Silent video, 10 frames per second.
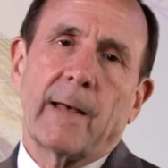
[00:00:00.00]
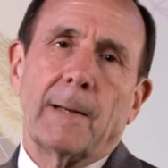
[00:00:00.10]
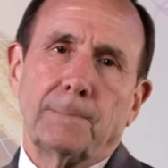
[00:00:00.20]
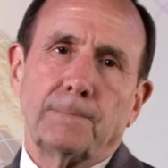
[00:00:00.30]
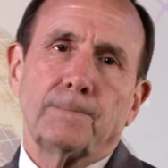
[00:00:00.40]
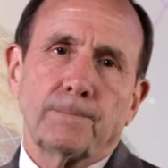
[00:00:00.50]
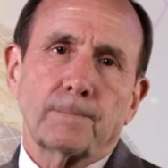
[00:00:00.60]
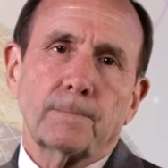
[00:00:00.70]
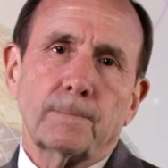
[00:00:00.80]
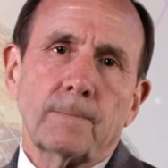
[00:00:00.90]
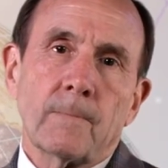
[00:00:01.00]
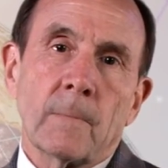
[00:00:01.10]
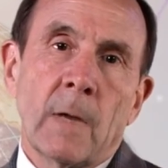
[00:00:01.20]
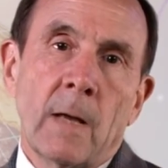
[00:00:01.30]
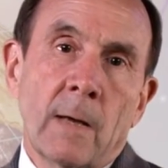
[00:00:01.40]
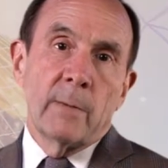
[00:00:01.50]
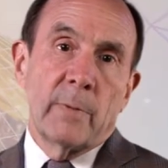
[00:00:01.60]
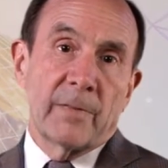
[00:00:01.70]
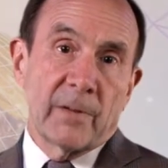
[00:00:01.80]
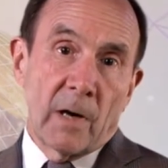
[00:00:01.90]
that.
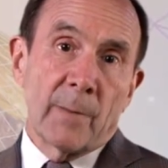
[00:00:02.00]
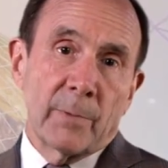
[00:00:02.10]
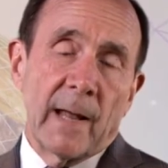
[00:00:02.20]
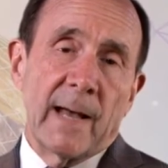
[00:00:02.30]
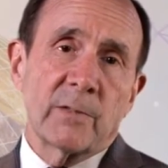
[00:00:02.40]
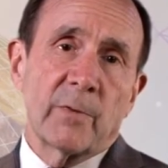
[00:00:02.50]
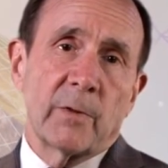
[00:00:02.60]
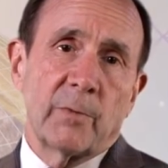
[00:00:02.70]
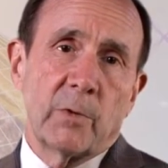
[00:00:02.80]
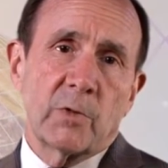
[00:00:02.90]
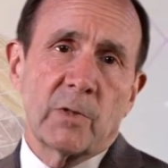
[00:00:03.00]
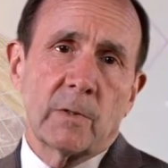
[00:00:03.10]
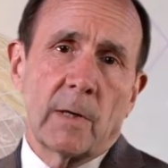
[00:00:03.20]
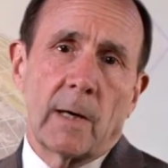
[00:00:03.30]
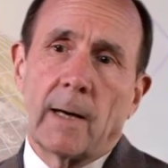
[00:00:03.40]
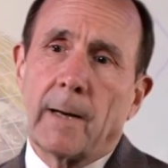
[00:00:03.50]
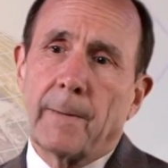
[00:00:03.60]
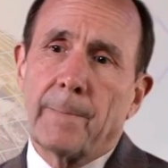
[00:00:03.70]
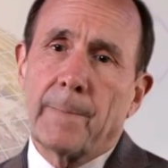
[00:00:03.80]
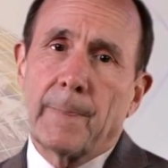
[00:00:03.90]
But there are plans for the future. Uh,
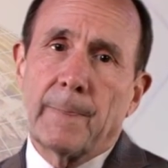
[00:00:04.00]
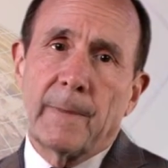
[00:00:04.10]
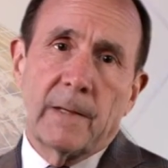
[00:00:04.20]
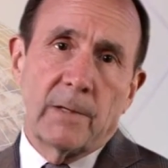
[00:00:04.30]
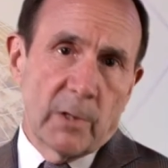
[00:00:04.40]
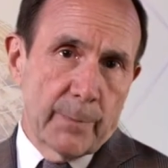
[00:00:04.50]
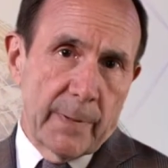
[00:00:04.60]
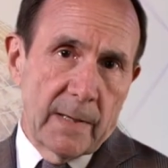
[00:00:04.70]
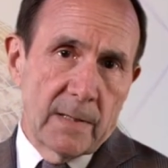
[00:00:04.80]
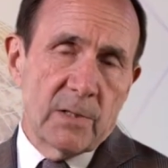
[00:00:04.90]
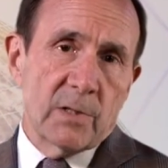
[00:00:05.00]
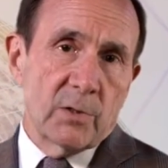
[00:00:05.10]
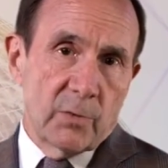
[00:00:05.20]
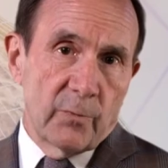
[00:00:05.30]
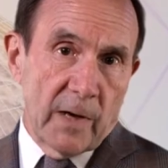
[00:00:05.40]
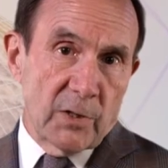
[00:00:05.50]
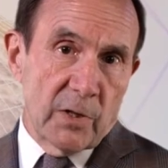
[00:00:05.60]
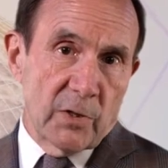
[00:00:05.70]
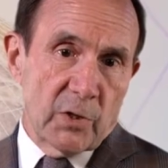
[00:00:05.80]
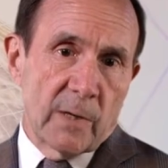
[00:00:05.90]
the Europeans, the French
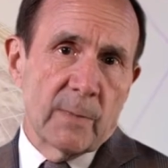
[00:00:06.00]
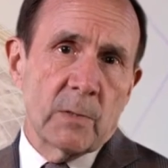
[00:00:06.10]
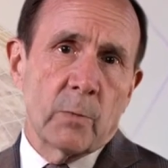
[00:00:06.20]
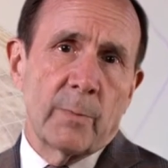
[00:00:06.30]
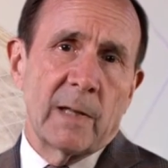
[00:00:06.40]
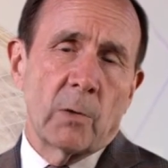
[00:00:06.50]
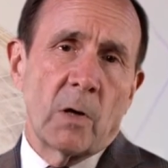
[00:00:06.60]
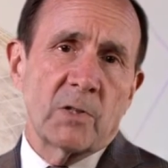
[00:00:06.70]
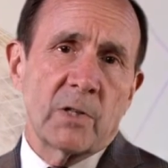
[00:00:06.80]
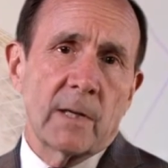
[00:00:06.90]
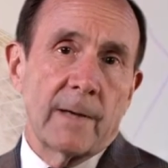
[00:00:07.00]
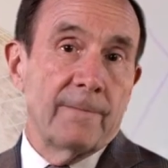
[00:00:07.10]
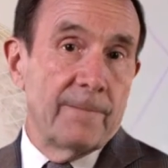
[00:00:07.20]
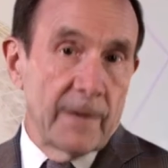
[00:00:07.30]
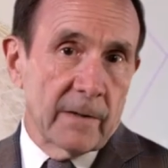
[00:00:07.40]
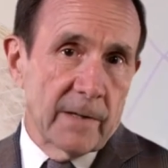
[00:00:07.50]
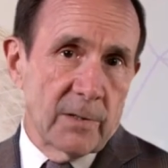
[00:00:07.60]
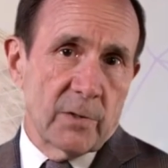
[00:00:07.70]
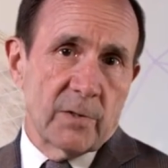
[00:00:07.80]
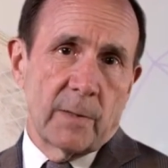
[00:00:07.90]
and the Germans, will be launching a very
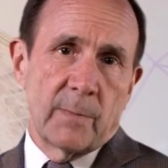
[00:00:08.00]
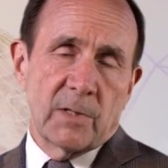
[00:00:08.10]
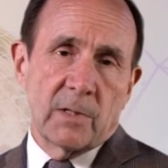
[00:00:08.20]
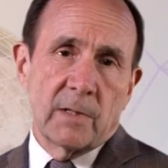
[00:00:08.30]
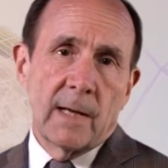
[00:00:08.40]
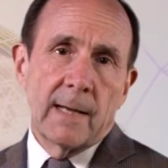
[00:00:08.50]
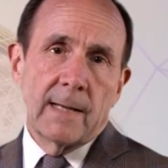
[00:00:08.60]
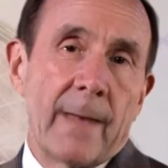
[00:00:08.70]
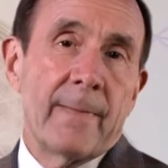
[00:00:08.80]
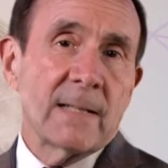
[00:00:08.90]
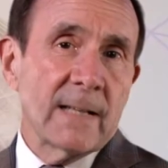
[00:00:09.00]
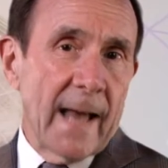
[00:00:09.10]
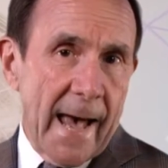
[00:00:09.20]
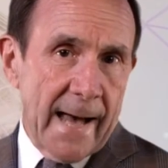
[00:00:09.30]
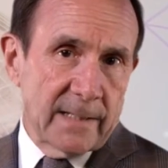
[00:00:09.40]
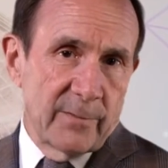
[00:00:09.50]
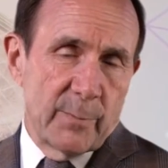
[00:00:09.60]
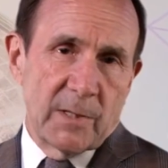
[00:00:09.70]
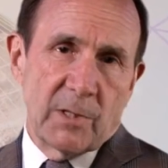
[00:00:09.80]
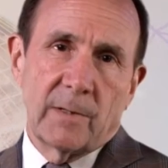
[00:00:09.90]
interesting mission, and that's an active
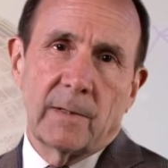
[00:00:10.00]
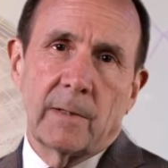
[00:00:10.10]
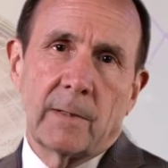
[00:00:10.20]
mission